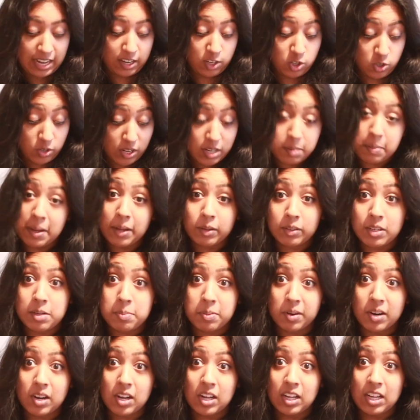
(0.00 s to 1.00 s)
I tried a balcony
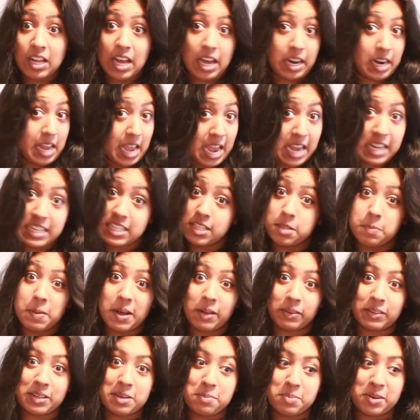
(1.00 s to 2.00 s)
bra and I hated the
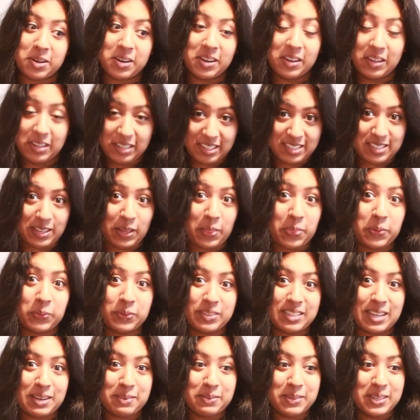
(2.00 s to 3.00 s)
balcony bra as I
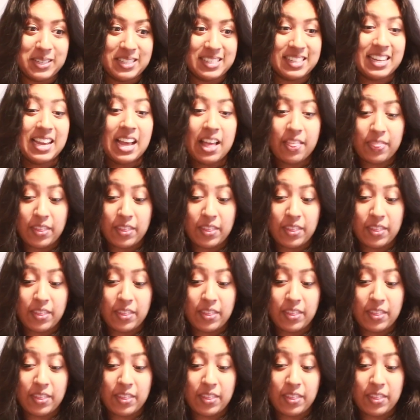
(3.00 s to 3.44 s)
thought I would.